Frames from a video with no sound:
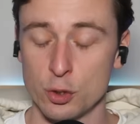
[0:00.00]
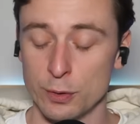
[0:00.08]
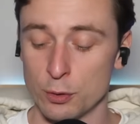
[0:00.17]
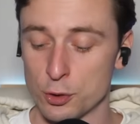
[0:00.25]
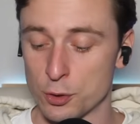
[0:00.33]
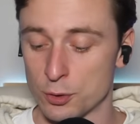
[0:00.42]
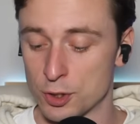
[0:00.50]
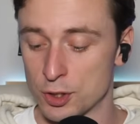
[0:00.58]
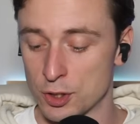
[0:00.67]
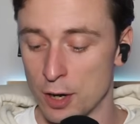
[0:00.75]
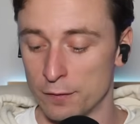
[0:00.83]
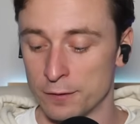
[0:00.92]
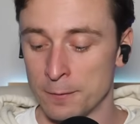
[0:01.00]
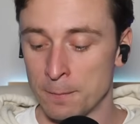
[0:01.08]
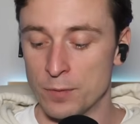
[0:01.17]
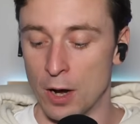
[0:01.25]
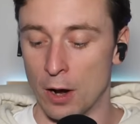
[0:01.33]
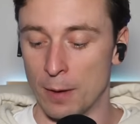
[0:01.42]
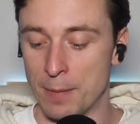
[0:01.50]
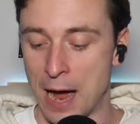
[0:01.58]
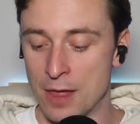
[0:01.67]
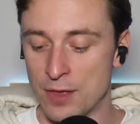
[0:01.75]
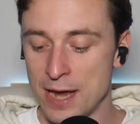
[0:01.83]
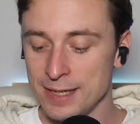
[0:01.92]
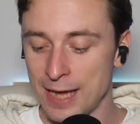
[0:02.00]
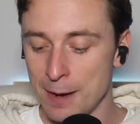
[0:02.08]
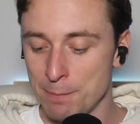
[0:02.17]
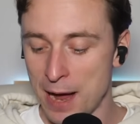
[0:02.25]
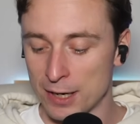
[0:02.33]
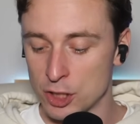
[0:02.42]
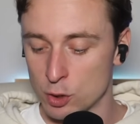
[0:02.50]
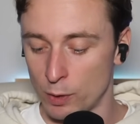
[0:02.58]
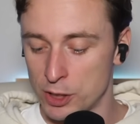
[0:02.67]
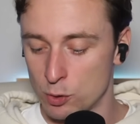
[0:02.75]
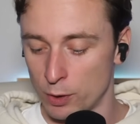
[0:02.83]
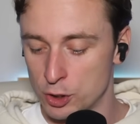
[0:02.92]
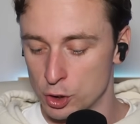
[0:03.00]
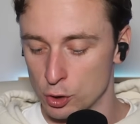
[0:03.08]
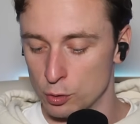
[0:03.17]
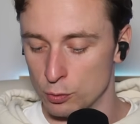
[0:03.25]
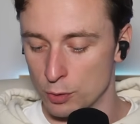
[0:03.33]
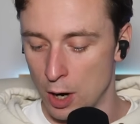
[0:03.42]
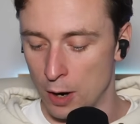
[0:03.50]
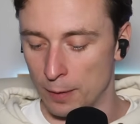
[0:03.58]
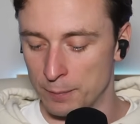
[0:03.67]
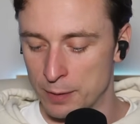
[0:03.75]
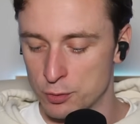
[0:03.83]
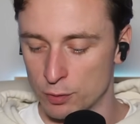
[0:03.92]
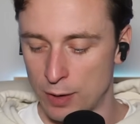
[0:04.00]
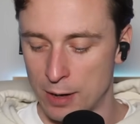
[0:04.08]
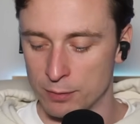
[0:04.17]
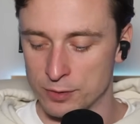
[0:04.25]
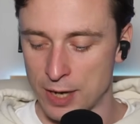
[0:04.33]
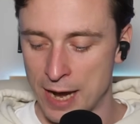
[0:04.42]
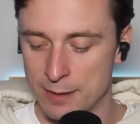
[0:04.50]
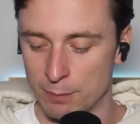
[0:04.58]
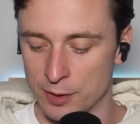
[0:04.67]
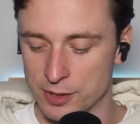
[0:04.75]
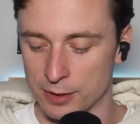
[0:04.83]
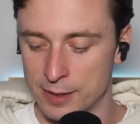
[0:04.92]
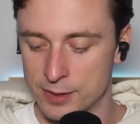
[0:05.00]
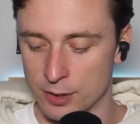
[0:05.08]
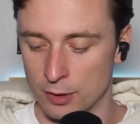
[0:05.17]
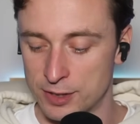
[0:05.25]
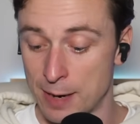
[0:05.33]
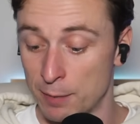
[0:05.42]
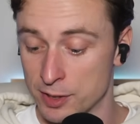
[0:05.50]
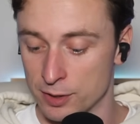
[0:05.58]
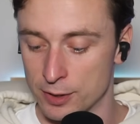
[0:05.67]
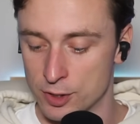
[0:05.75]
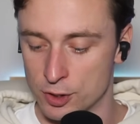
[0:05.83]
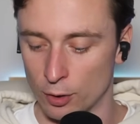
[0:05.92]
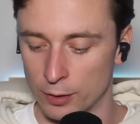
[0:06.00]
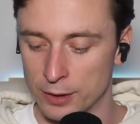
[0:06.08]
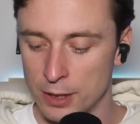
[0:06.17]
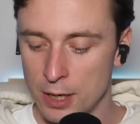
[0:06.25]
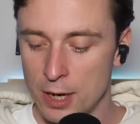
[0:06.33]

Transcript: doing all sorts of stuff. And then he came back in 2022. It was around 10 months later, sorry.